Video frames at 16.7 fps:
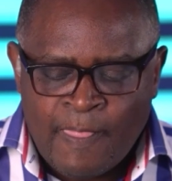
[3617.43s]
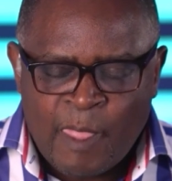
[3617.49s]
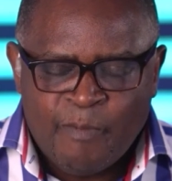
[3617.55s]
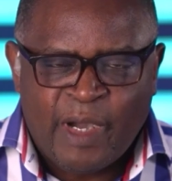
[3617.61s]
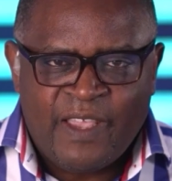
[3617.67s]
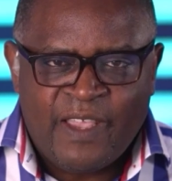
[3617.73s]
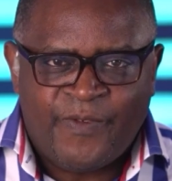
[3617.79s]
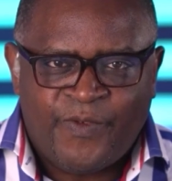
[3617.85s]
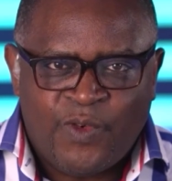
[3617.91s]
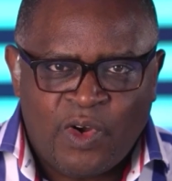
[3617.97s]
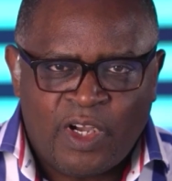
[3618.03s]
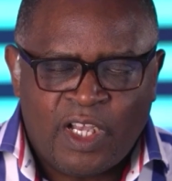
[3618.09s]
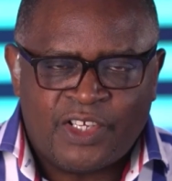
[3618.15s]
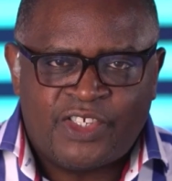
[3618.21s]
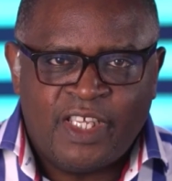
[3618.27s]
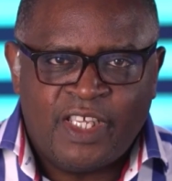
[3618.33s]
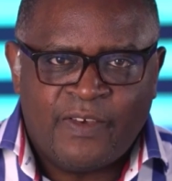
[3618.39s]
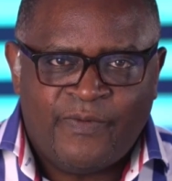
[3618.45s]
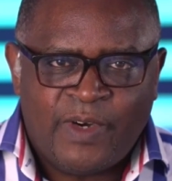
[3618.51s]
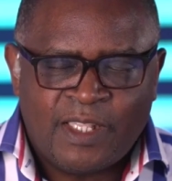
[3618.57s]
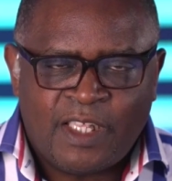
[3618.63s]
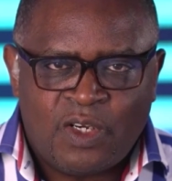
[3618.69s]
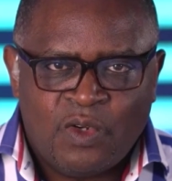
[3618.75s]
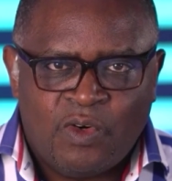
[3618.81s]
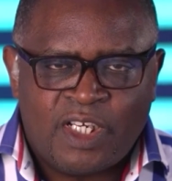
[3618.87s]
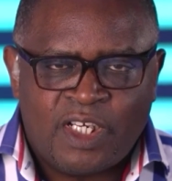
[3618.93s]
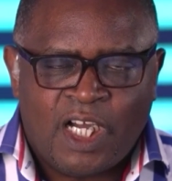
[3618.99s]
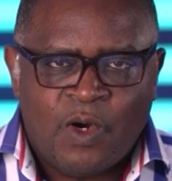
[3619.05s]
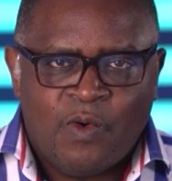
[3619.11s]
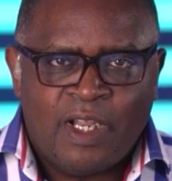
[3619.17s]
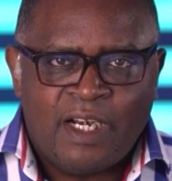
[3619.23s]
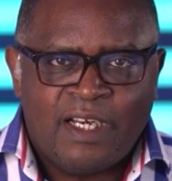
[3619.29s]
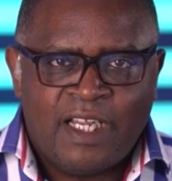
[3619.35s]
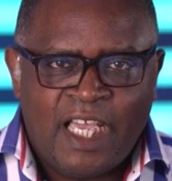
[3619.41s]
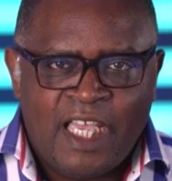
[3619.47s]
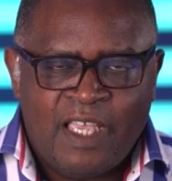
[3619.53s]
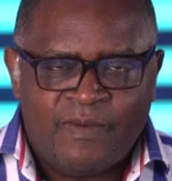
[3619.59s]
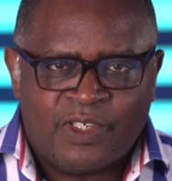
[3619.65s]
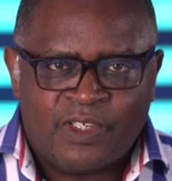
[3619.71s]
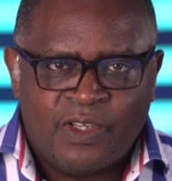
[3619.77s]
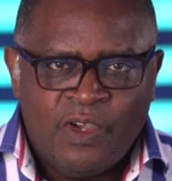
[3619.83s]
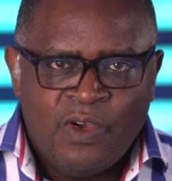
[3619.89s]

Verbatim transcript: by focusing, Father Lord, our lives